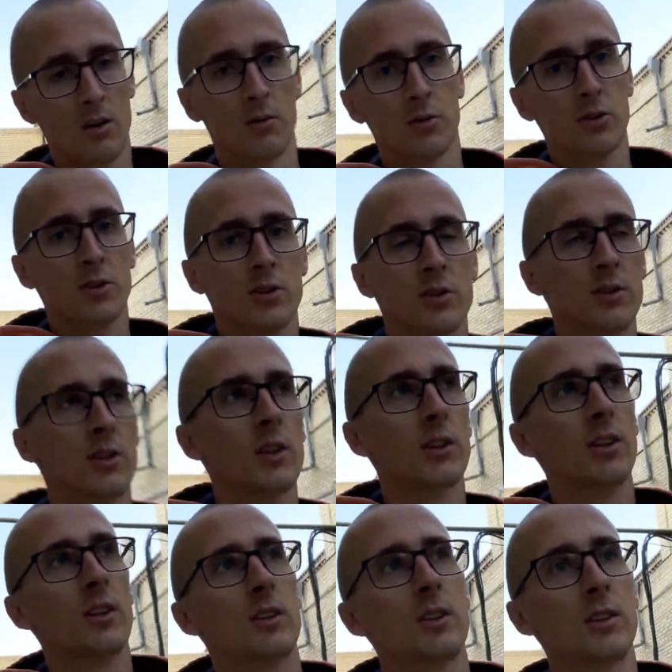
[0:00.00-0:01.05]
was
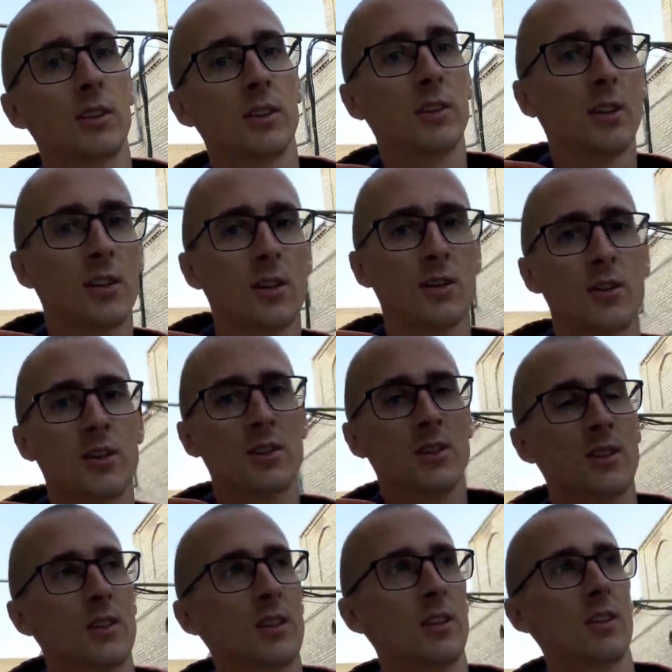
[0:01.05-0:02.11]
drinking tea there
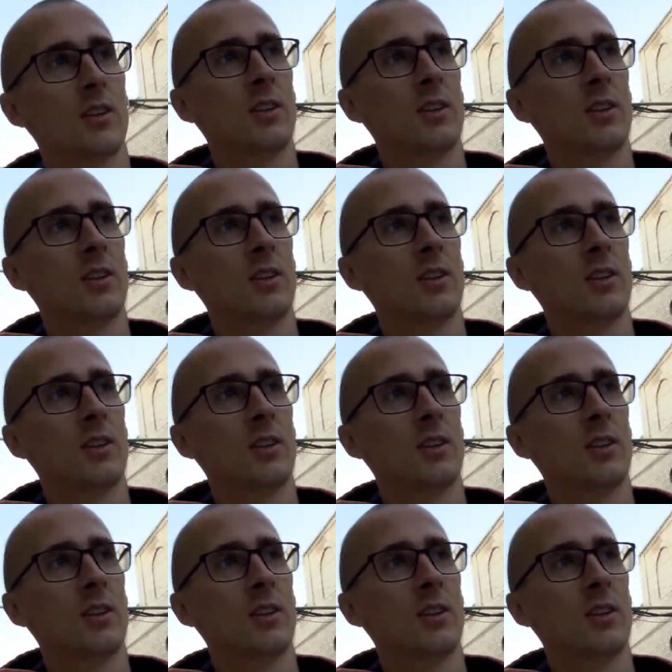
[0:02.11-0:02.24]
yesterday.